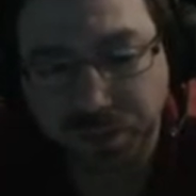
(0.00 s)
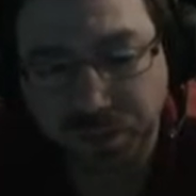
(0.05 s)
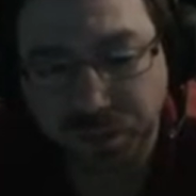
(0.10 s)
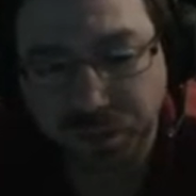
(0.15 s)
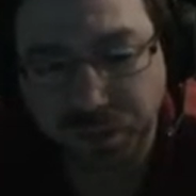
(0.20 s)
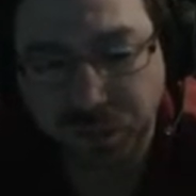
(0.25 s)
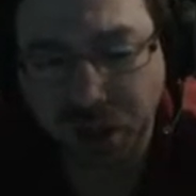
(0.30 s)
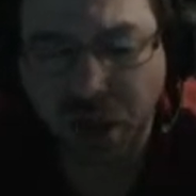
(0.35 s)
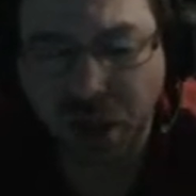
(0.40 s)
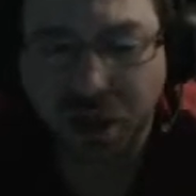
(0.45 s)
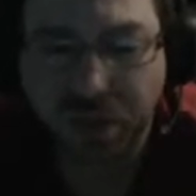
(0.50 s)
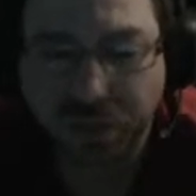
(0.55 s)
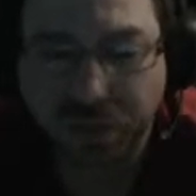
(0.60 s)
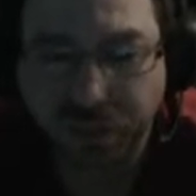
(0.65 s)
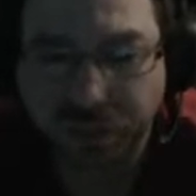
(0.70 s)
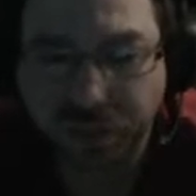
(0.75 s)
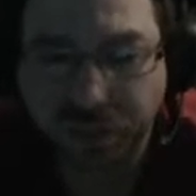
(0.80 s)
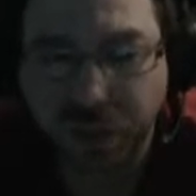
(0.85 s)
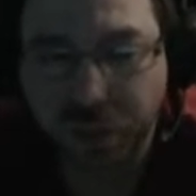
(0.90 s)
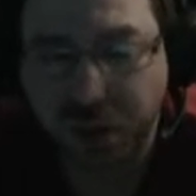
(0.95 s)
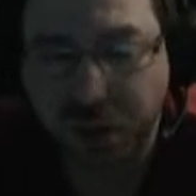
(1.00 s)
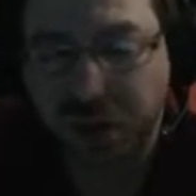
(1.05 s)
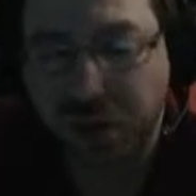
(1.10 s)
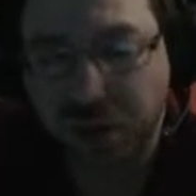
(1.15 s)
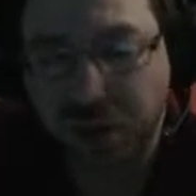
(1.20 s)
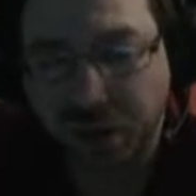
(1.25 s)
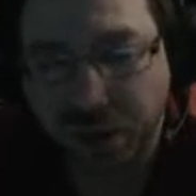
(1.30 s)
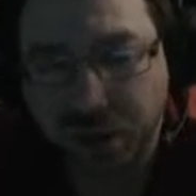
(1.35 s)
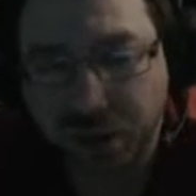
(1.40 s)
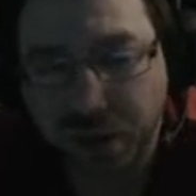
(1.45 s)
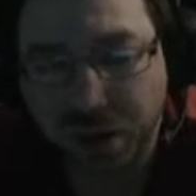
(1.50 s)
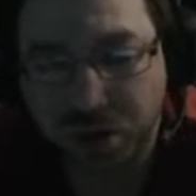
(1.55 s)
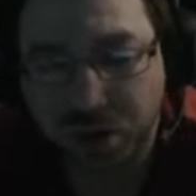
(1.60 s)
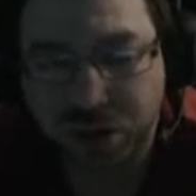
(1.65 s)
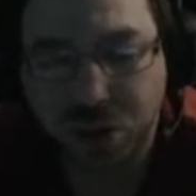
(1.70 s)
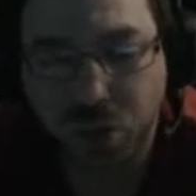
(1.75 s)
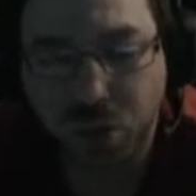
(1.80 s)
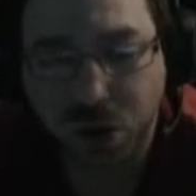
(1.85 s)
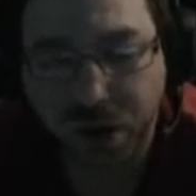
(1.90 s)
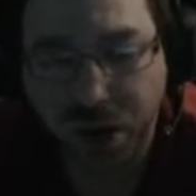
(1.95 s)
Yeah, I mean, I don't
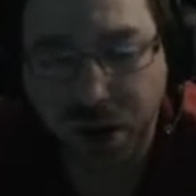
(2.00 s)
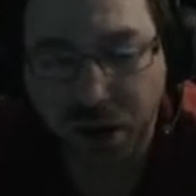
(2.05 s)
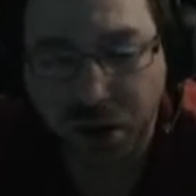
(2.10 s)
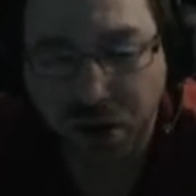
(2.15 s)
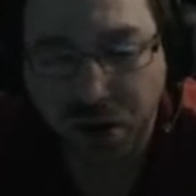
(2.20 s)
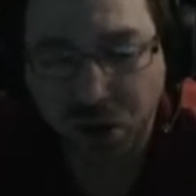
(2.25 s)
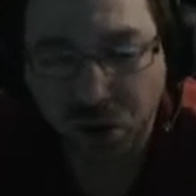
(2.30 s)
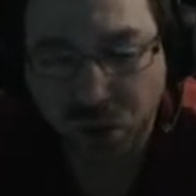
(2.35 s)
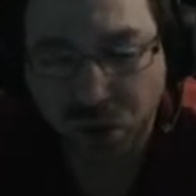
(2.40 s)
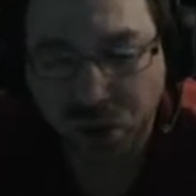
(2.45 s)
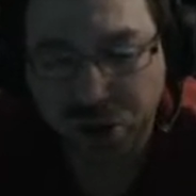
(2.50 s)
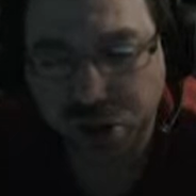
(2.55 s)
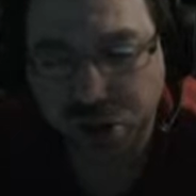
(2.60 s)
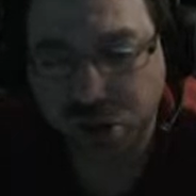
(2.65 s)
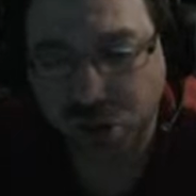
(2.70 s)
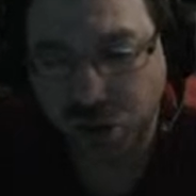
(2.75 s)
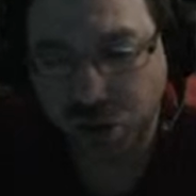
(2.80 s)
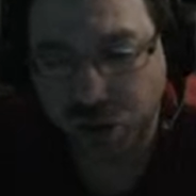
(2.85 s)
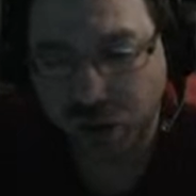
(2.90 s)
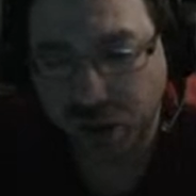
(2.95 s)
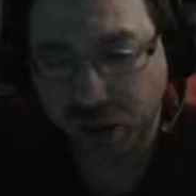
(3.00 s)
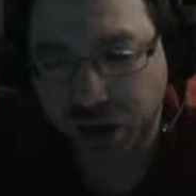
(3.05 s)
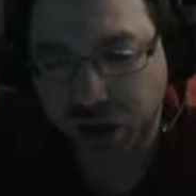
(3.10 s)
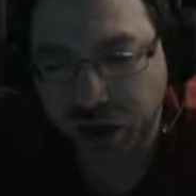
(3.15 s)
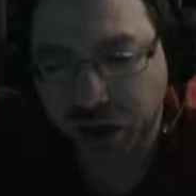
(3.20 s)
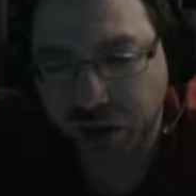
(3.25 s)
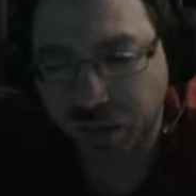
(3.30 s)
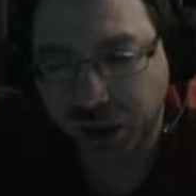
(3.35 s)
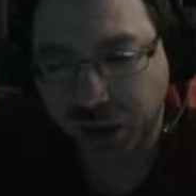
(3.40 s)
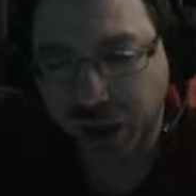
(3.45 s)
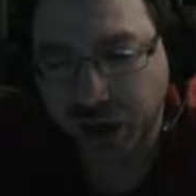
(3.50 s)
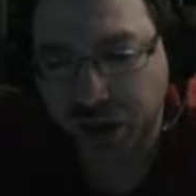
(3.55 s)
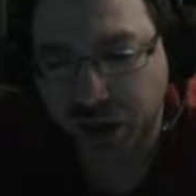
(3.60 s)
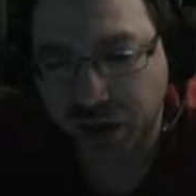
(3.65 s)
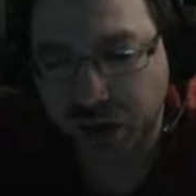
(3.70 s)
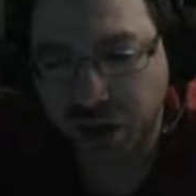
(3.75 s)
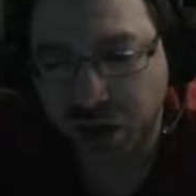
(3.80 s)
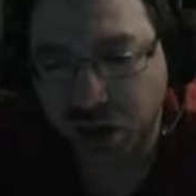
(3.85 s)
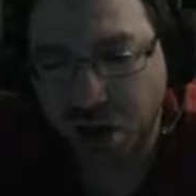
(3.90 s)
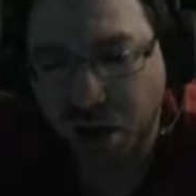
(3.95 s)
see why not. What's your command
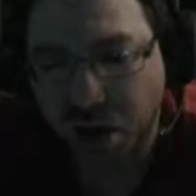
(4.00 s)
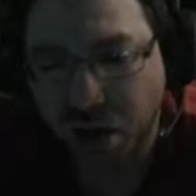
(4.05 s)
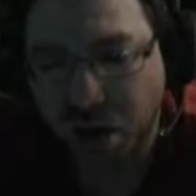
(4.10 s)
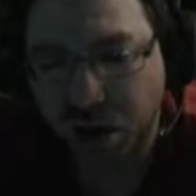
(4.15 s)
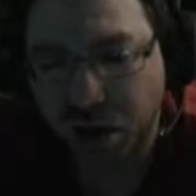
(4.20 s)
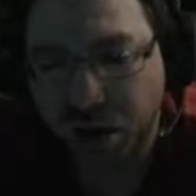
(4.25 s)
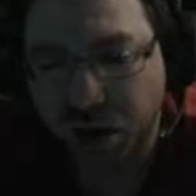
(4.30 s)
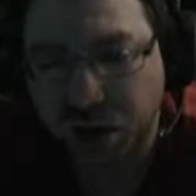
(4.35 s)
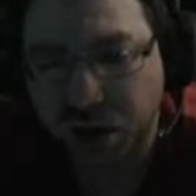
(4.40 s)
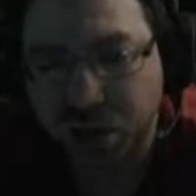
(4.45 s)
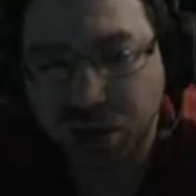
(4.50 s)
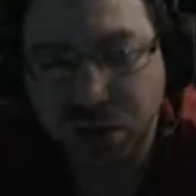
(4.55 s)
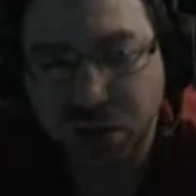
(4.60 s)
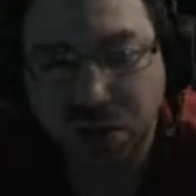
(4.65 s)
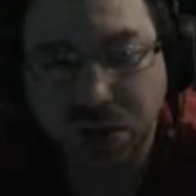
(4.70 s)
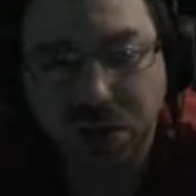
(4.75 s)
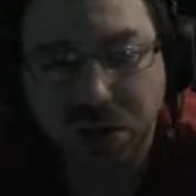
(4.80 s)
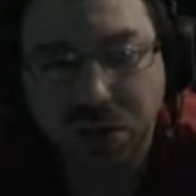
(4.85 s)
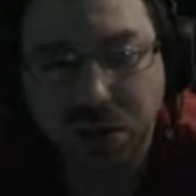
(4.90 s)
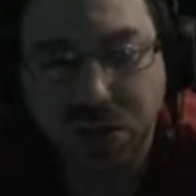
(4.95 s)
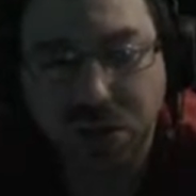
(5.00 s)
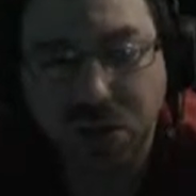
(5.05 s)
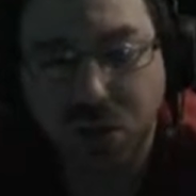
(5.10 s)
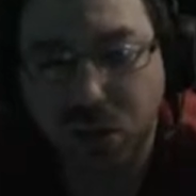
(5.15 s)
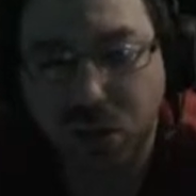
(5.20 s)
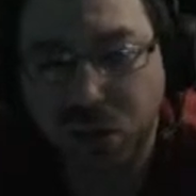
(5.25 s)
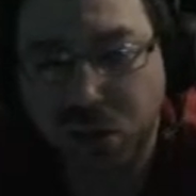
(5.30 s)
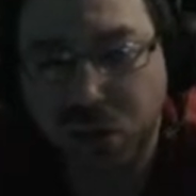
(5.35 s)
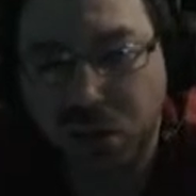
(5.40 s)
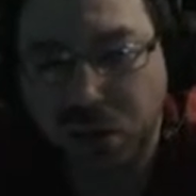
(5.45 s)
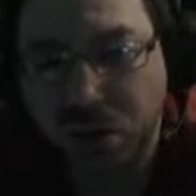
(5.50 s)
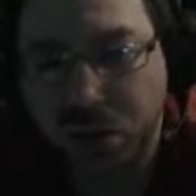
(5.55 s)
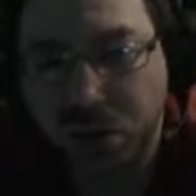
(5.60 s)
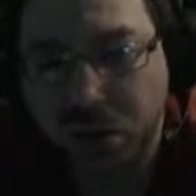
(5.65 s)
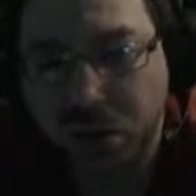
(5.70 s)
and con score?